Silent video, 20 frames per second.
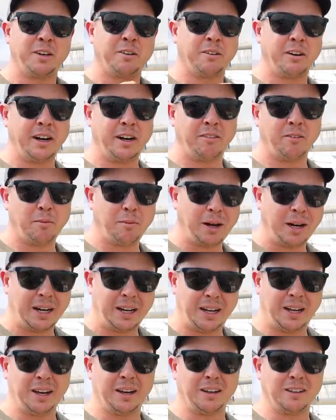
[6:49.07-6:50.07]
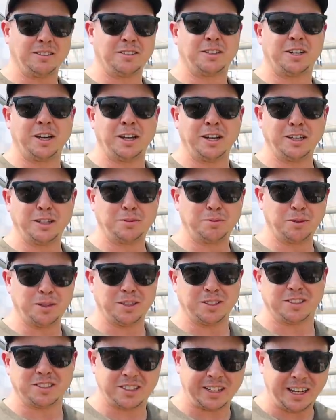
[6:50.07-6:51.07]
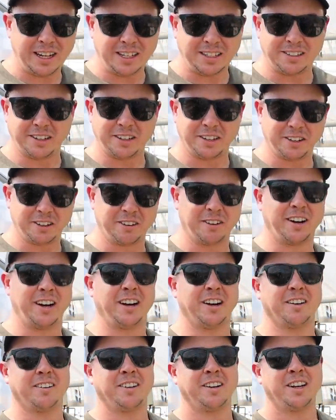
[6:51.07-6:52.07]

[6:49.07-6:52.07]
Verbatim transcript: when everybody else is putting seeds in the ground,